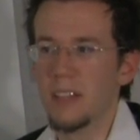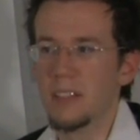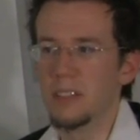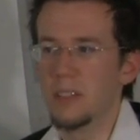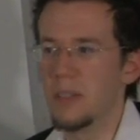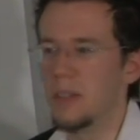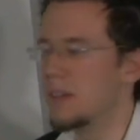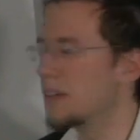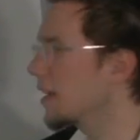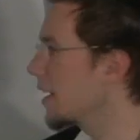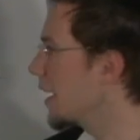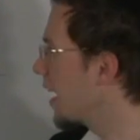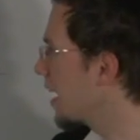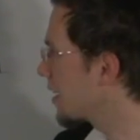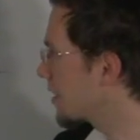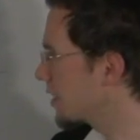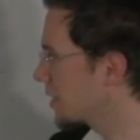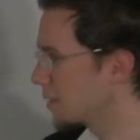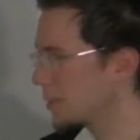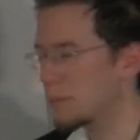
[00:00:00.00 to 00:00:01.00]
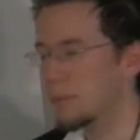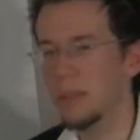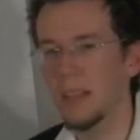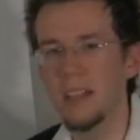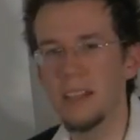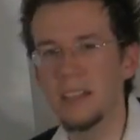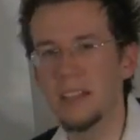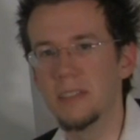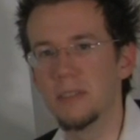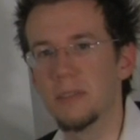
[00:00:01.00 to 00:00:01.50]
So you can actually
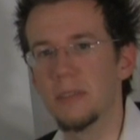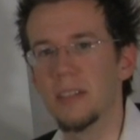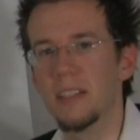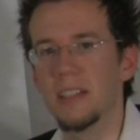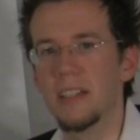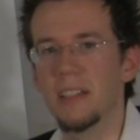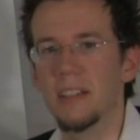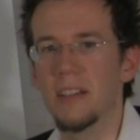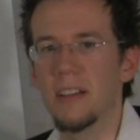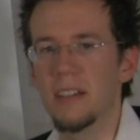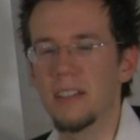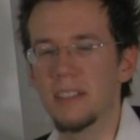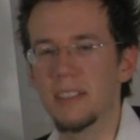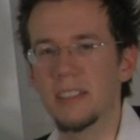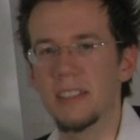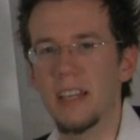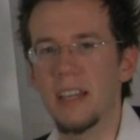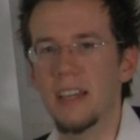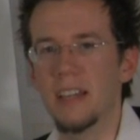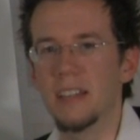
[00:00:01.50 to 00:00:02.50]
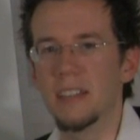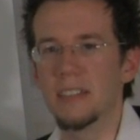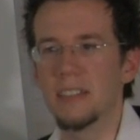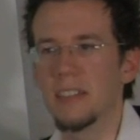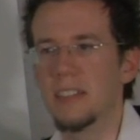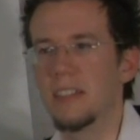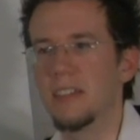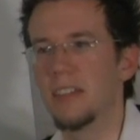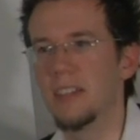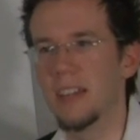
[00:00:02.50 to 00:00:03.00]
play these really long scales,
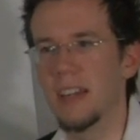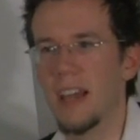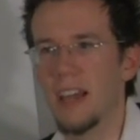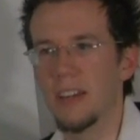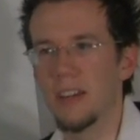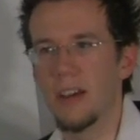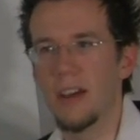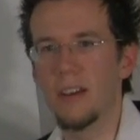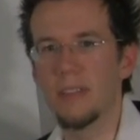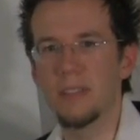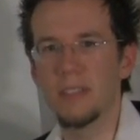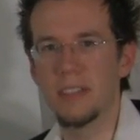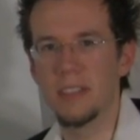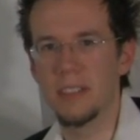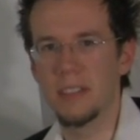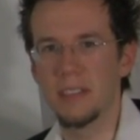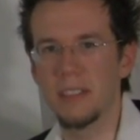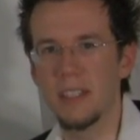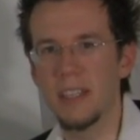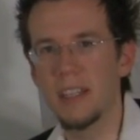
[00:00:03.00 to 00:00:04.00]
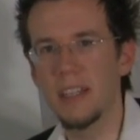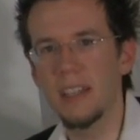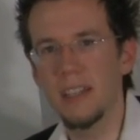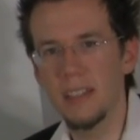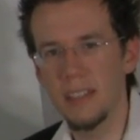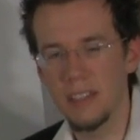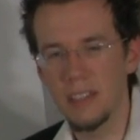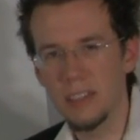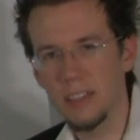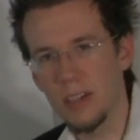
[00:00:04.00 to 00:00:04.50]
and then you can end off in another key
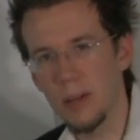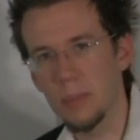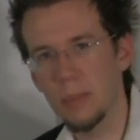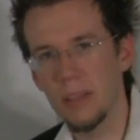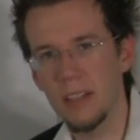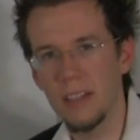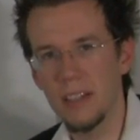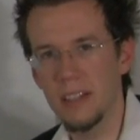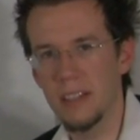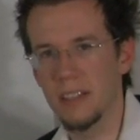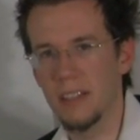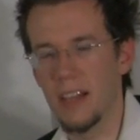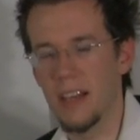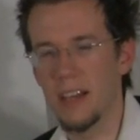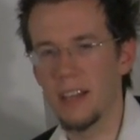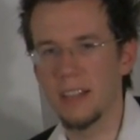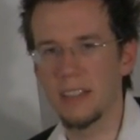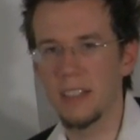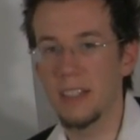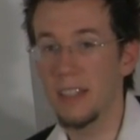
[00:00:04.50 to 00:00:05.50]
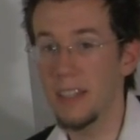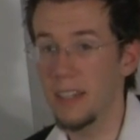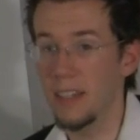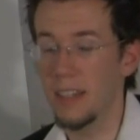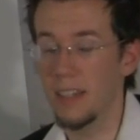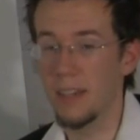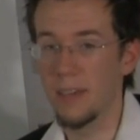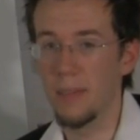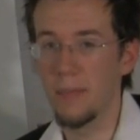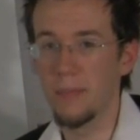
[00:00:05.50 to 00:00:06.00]
and then start playing in that
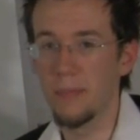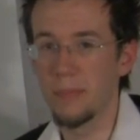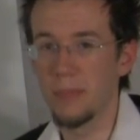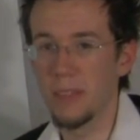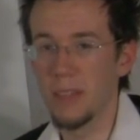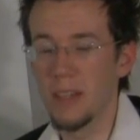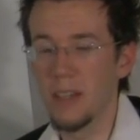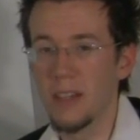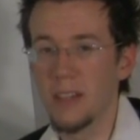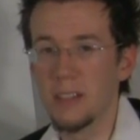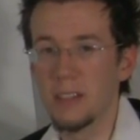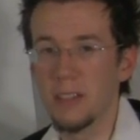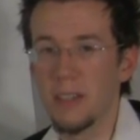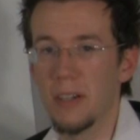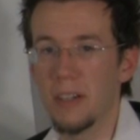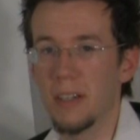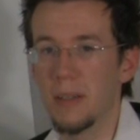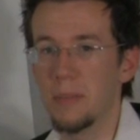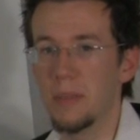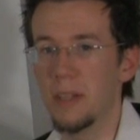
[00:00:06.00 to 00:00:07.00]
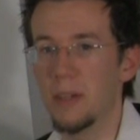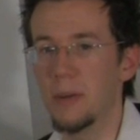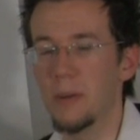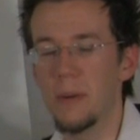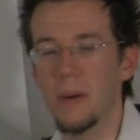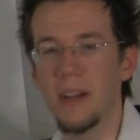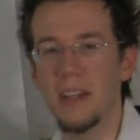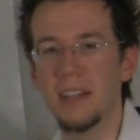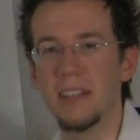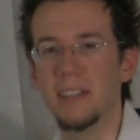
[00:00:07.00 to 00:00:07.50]
key. So it can be
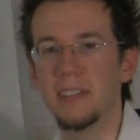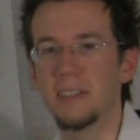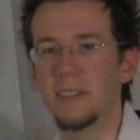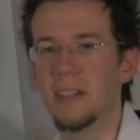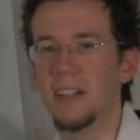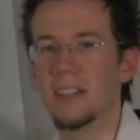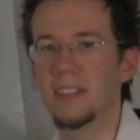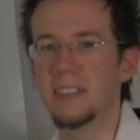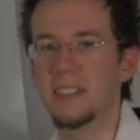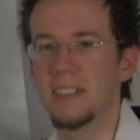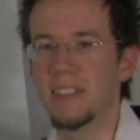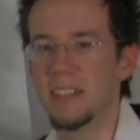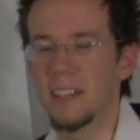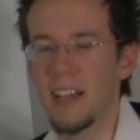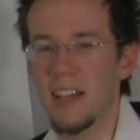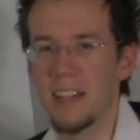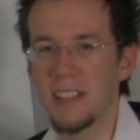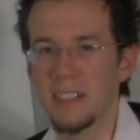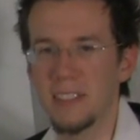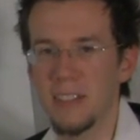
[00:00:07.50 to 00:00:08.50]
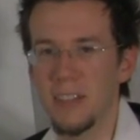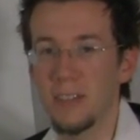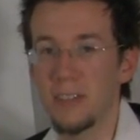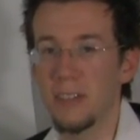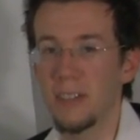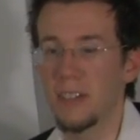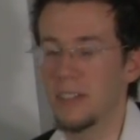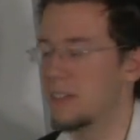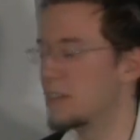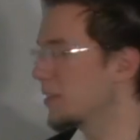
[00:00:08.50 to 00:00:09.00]
quite interesting, the kind of stuff
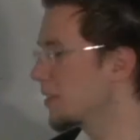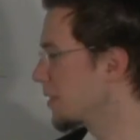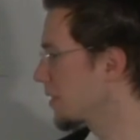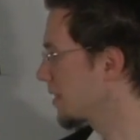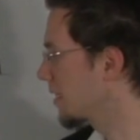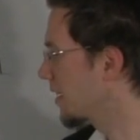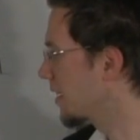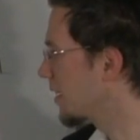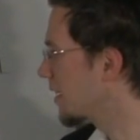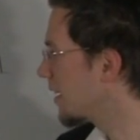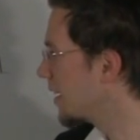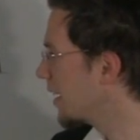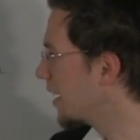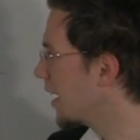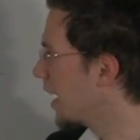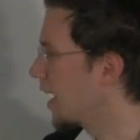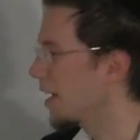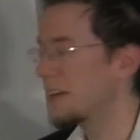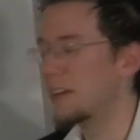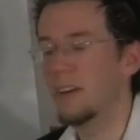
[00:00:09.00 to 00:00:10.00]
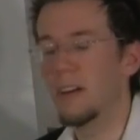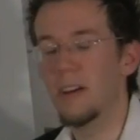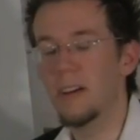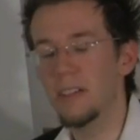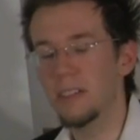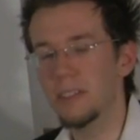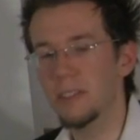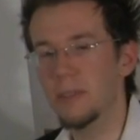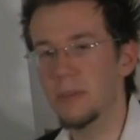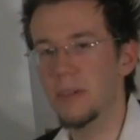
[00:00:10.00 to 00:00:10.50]
you can do with it. And it
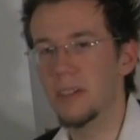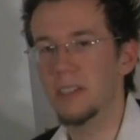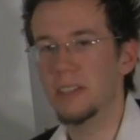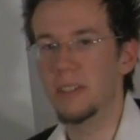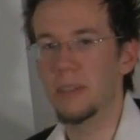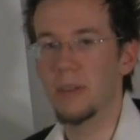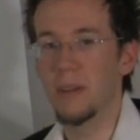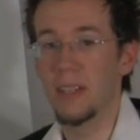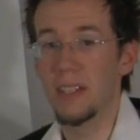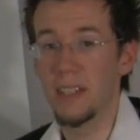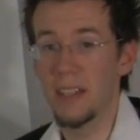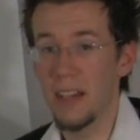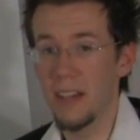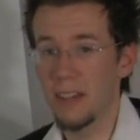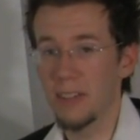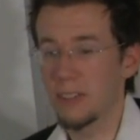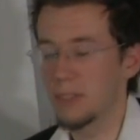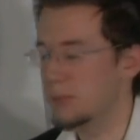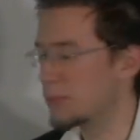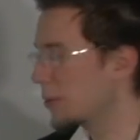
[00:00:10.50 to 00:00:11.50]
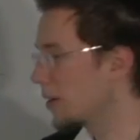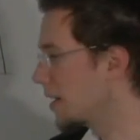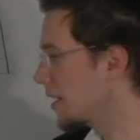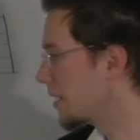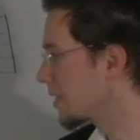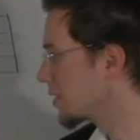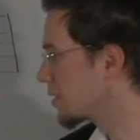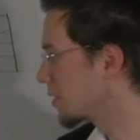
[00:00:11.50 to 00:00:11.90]
also works going down as well.